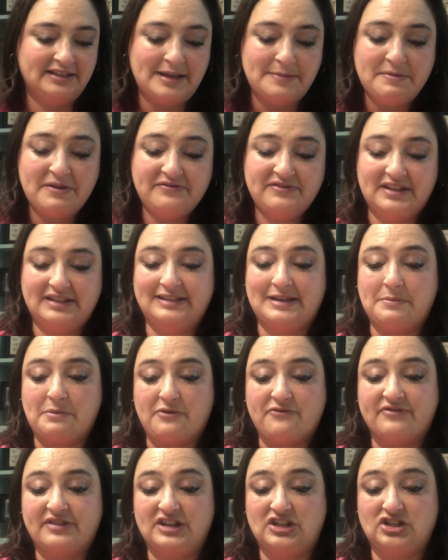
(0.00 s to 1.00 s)
of the summer
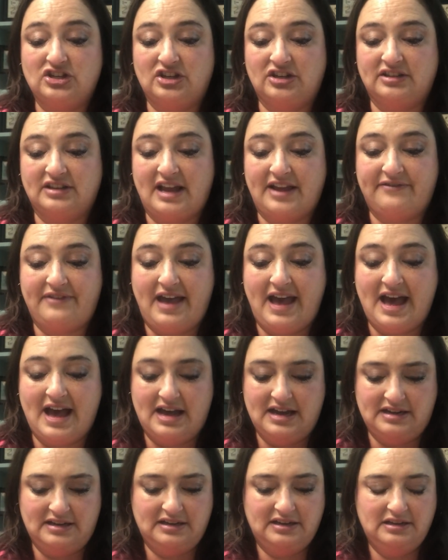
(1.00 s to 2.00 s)
finishes I've
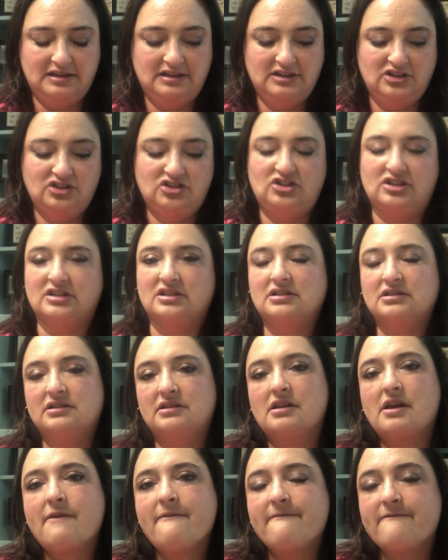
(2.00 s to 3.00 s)
had just
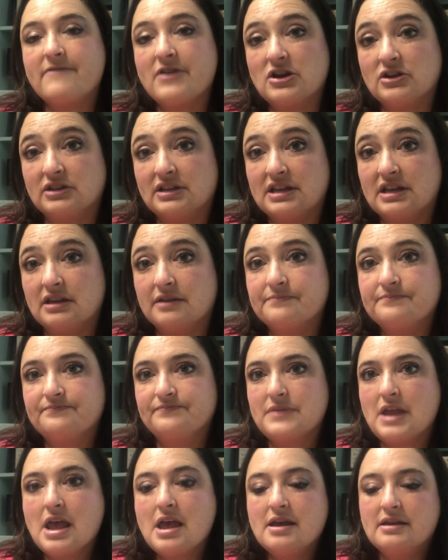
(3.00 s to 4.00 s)
fairly,
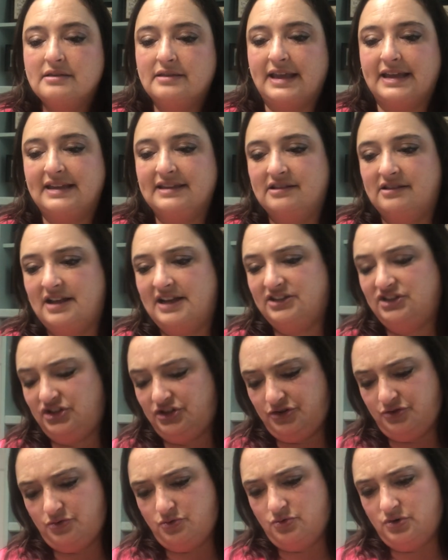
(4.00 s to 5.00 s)
like in the last
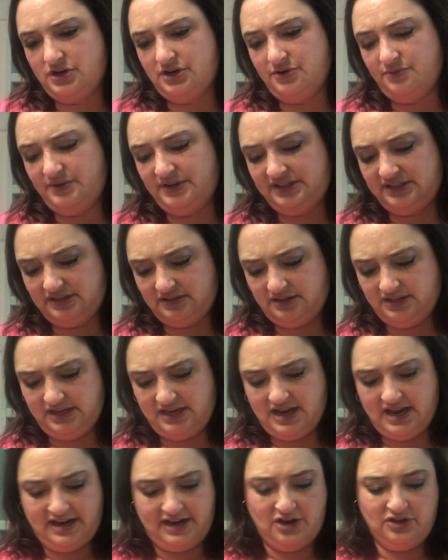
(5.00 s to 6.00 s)
year or recently.
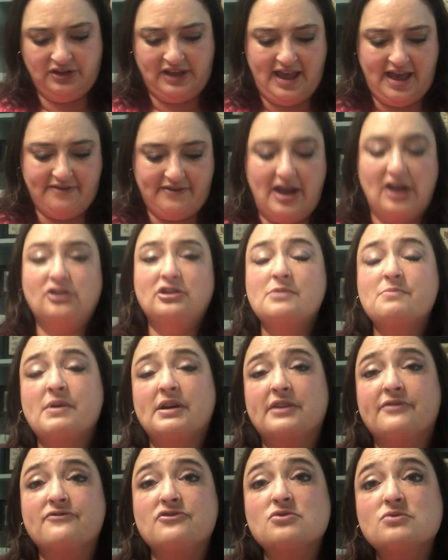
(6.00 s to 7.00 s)
And I only
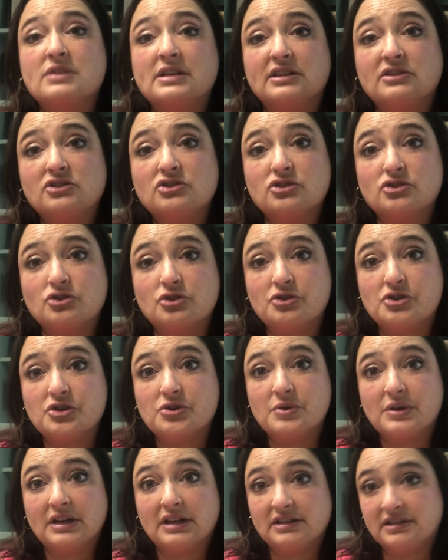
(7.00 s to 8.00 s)
brought a few things to show you,
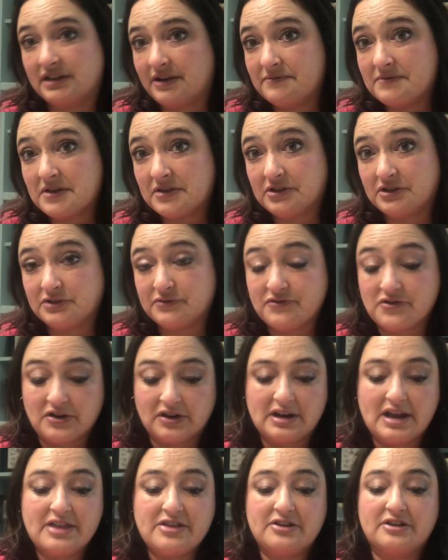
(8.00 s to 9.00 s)
and I'll save others for
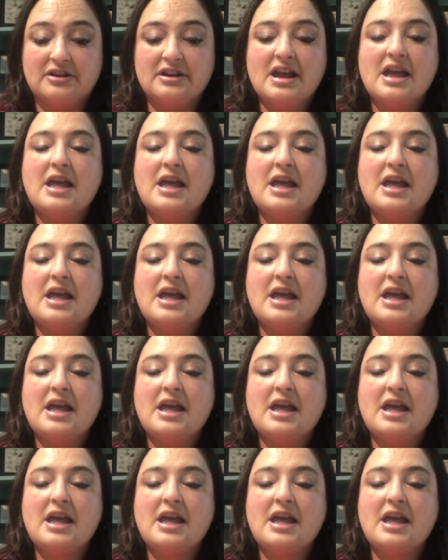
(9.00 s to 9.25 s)
other